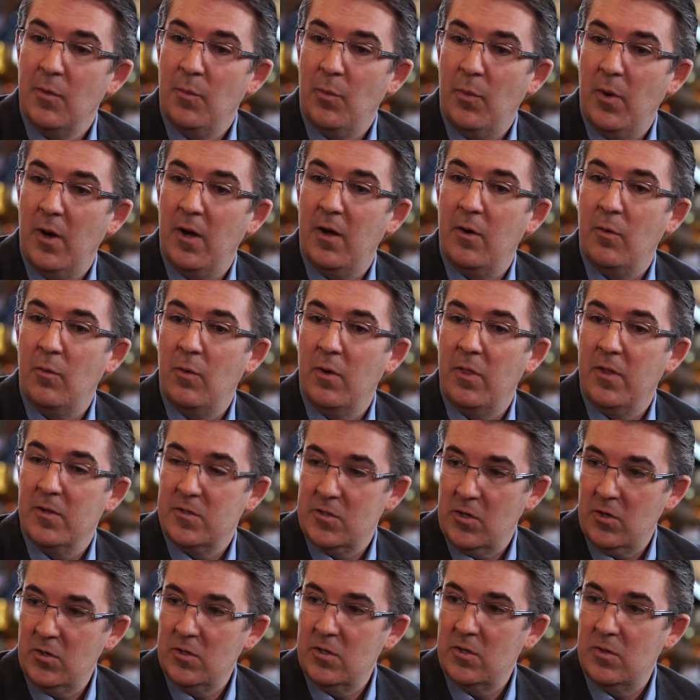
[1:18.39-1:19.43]
But with a
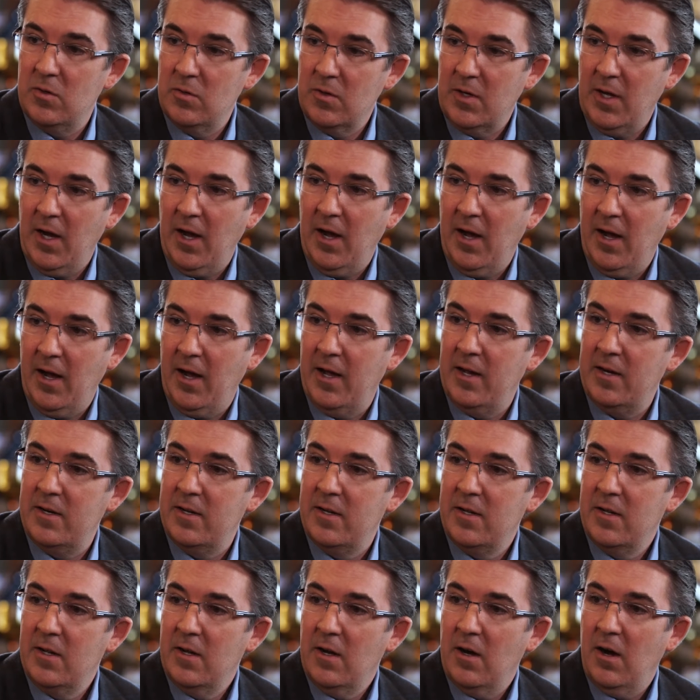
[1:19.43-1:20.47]
surgical guide,
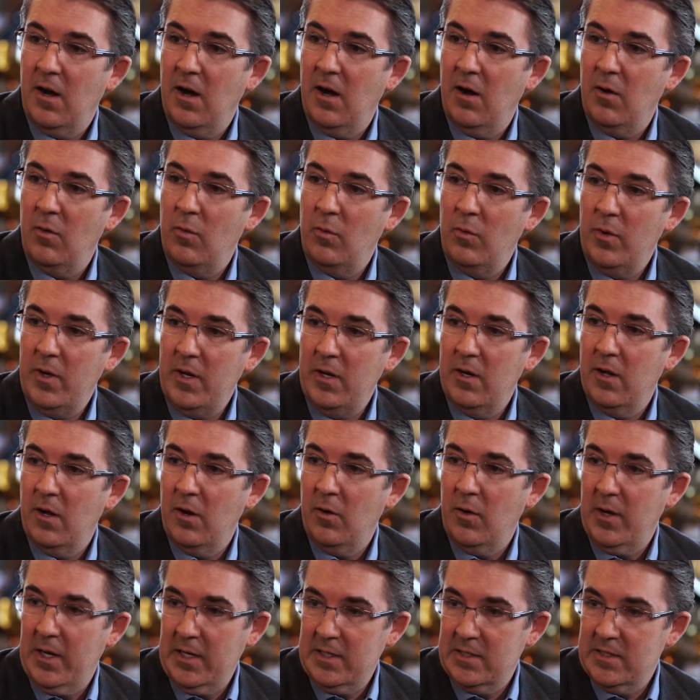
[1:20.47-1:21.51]
we
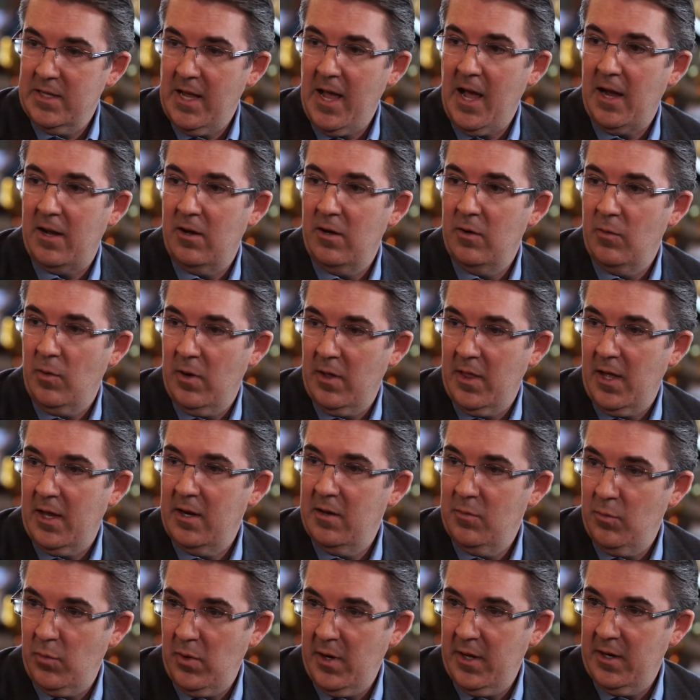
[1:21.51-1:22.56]
know exactly where that
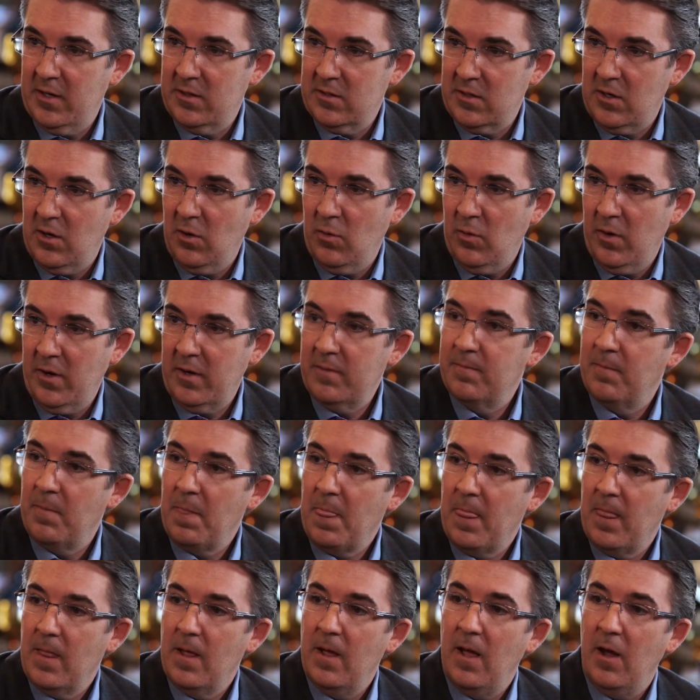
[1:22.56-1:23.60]
implant is going,
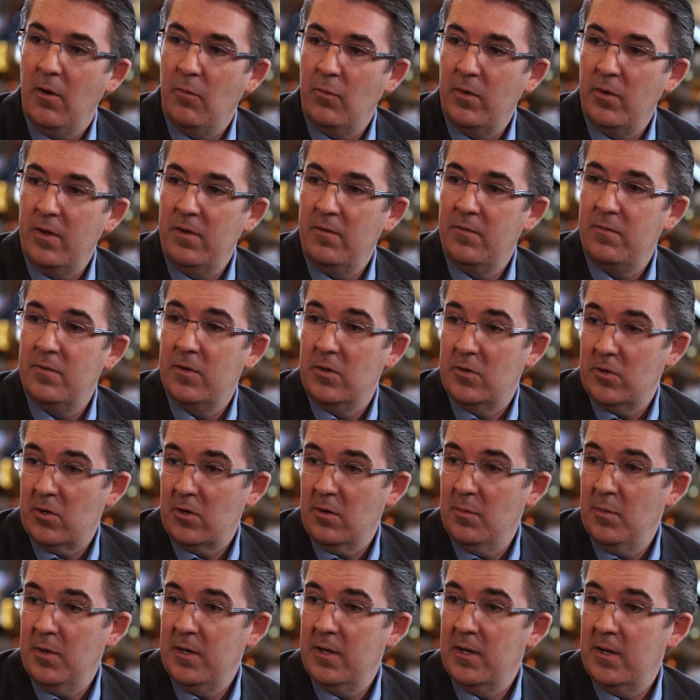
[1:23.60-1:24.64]
and we've
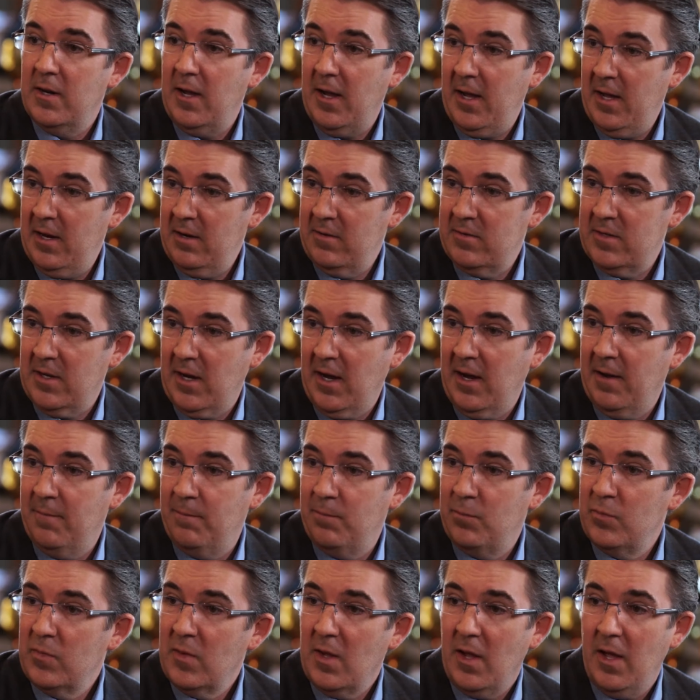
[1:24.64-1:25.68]
determined it ahead of time,
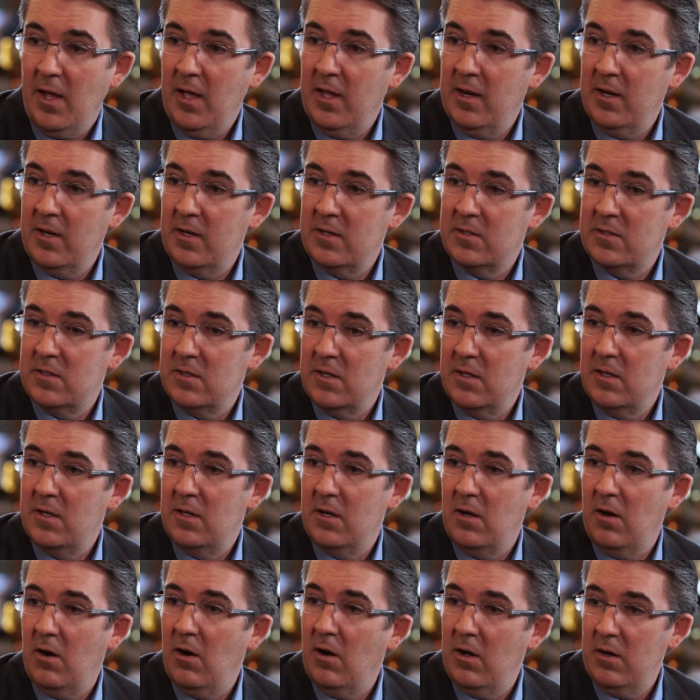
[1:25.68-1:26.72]
and it's
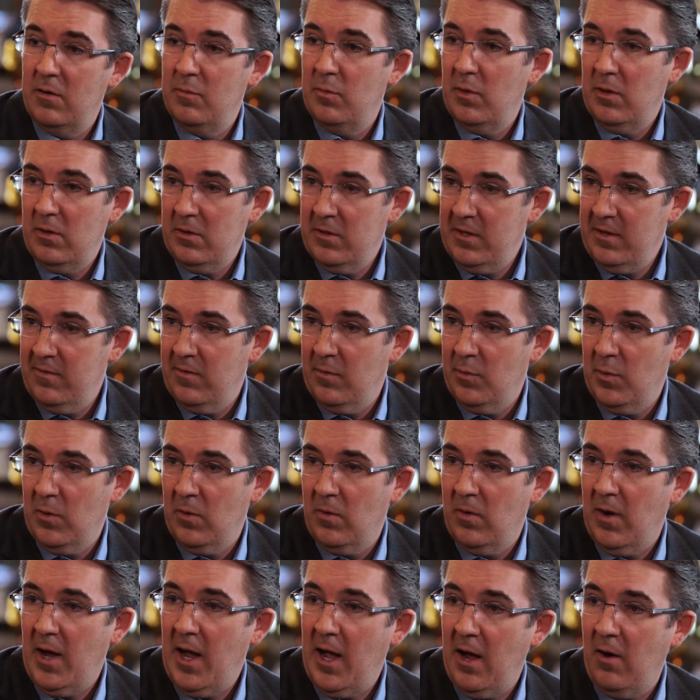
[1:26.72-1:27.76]

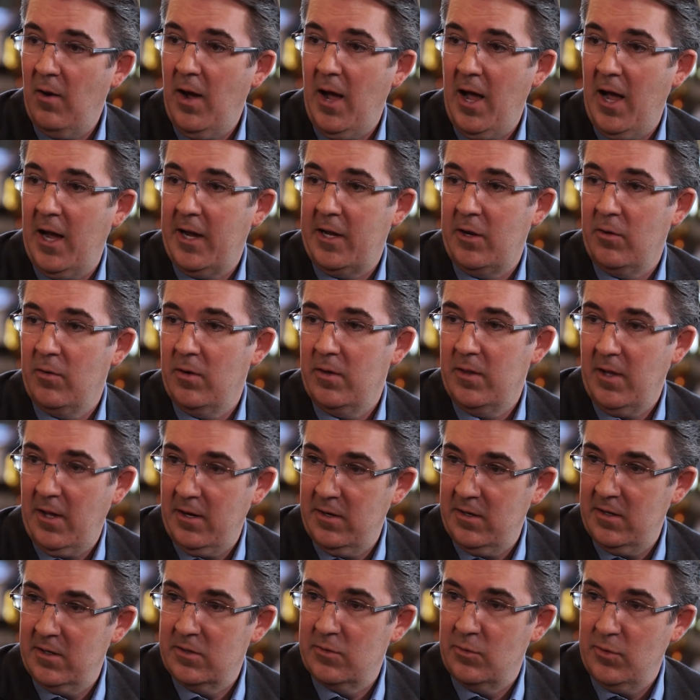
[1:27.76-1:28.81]
unbelievable how accurate that
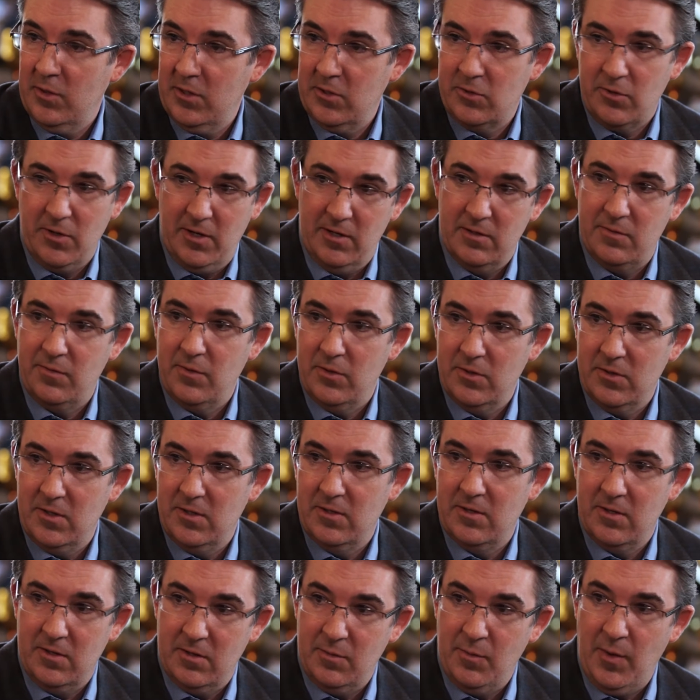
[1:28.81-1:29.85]
is when it transfers
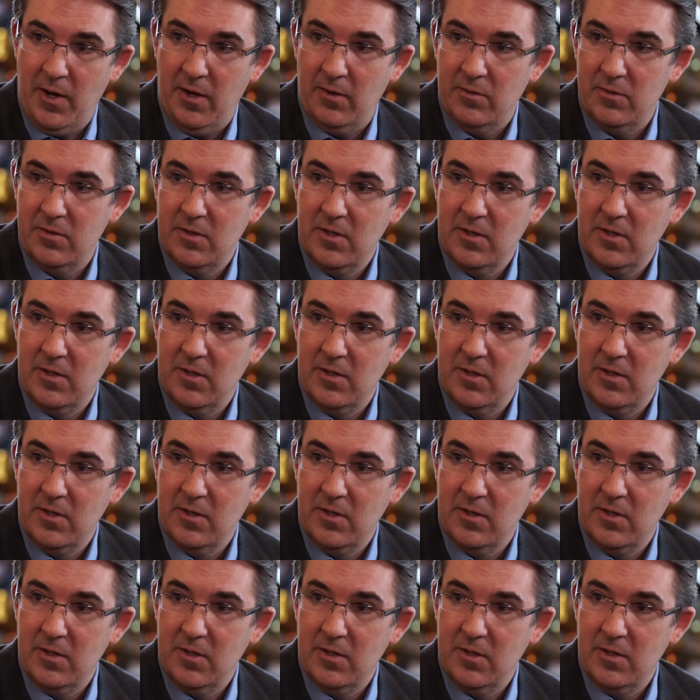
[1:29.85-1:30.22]
into the mouth.